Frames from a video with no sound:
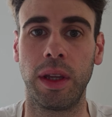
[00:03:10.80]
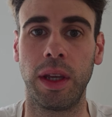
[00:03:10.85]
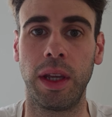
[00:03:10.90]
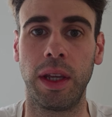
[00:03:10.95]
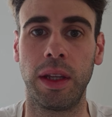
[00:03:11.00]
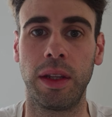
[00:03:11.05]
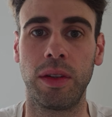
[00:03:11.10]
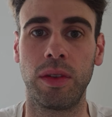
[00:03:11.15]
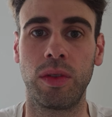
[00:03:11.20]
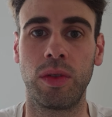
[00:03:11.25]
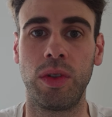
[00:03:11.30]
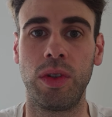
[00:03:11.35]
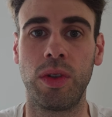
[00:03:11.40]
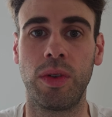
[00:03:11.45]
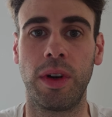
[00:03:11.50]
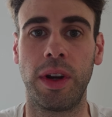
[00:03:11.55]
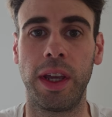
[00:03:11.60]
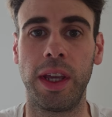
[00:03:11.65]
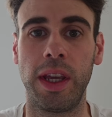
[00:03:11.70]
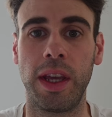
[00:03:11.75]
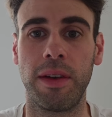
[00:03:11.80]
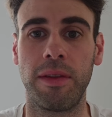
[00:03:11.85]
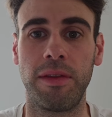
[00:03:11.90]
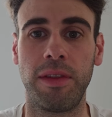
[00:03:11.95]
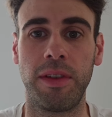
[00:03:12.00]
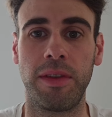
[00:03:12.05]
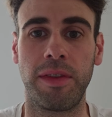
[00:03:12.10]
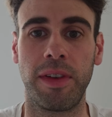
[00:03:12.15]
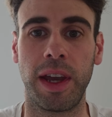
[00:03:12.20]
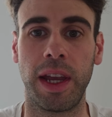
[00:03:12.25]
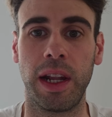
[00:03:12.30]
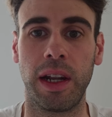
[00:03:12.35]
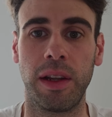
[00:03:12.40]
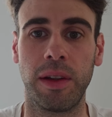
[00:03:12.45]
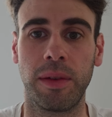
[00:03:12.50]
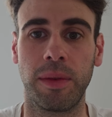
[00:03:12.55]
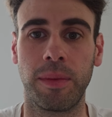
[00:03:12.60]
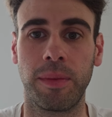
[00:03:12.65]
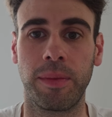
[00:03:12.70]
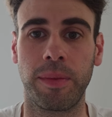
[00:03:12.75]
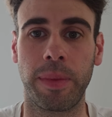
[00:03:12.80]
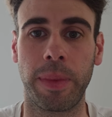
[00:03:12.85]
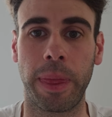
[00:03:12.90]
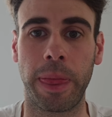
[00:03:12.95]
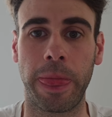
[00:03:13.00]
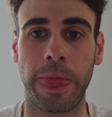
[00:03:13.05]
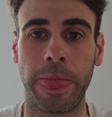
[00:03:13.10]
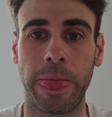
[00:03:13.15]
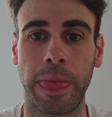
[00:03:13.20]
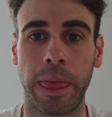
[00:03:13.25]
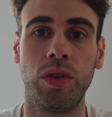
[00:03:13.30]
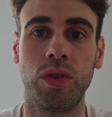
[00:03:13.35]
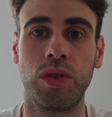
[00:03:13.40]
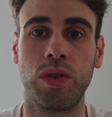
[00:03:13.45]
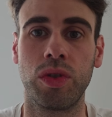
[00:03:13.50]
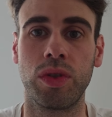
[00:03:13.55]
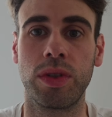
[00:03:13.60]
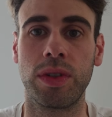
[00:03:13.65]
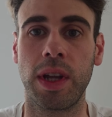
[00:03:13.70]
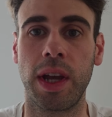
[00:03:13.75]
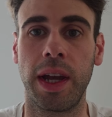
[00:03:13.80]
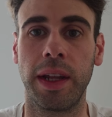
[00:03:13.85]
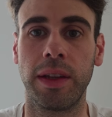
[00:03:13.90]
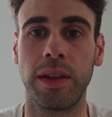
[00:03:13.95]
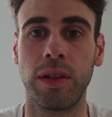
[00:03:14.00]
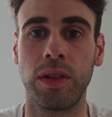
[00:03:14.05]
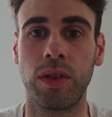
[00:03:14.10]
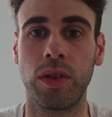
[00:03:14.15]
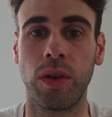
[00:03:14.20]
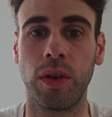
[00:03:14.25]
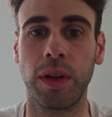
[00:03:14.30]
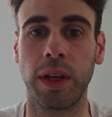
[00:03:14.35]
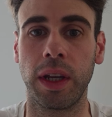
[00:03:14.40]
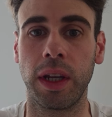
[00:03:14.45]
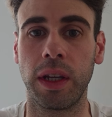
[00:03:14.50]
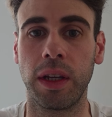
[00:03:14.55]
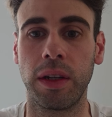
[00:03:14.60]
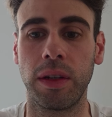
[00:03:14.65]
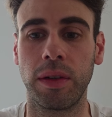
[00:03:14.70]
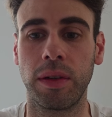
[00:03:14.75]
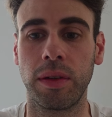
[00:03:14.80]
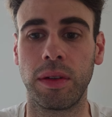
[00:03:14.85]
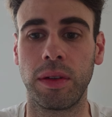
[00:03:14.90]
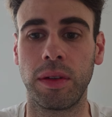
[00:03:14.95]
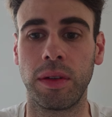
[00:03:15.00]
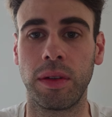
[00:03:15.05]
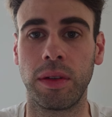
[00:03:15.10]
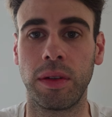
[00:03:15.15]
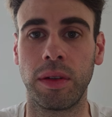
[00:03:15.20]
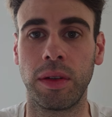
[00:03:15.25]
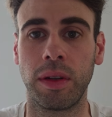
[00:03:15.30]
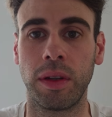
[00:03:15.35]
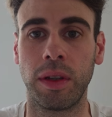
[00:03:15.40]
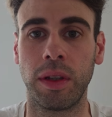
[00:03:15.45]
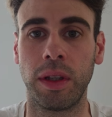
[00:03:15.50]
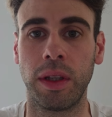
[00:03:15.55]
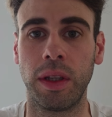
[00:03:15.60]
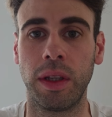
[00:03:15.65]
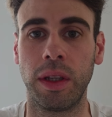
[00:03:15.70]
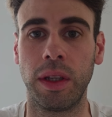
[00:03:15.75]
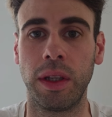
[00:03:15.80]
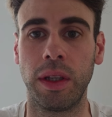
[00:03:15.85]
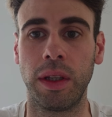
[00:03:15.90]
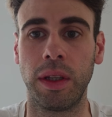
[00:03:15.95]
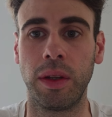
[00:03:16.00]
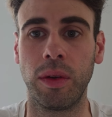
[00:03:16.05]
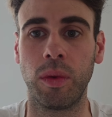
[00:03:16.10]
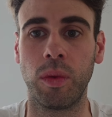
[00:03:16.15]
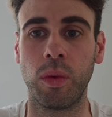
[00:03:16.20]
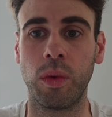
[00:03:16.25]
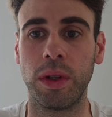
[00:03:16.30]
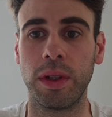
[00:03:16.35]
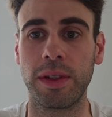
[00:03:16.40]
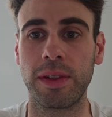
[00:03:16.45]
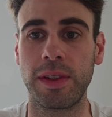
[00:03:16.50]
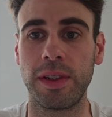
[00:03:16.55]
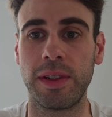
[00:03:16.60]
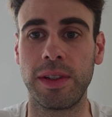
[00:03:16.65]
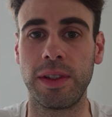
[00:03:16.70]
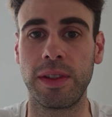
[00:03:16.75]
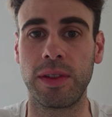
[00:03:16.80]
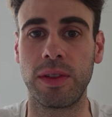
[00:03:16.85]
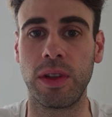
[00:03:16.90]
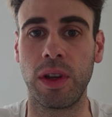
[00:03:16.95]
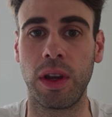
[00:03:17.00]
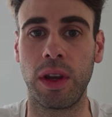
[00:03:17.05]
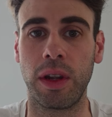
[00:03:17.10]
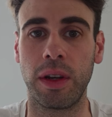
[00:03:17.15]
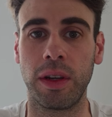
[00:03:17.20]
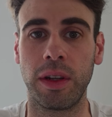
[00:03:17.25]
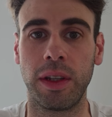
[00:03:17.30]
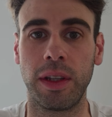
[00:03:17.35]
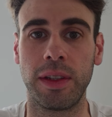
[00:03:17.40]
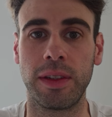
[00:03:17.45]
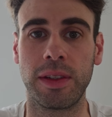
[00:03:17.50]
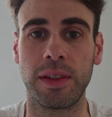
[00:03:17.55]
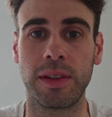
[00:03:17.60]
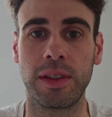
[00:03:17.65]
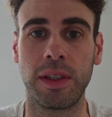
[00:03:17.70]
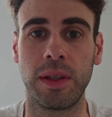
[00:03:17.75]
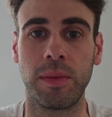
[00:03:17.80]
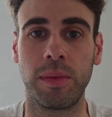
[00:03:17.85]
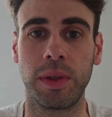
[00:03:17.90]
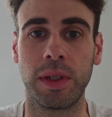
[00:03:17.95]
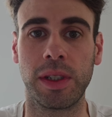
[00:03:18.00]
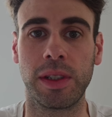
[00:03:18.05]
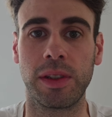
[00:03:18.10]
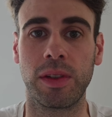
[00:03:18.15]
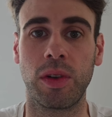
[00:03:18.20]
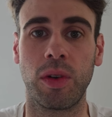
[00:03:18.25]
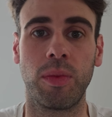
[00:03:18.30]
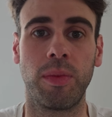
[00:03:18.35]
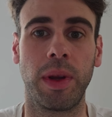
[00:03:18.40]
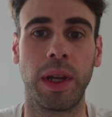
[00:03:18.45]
and to your env file. You just add the token. Once this is done, it's as simple as go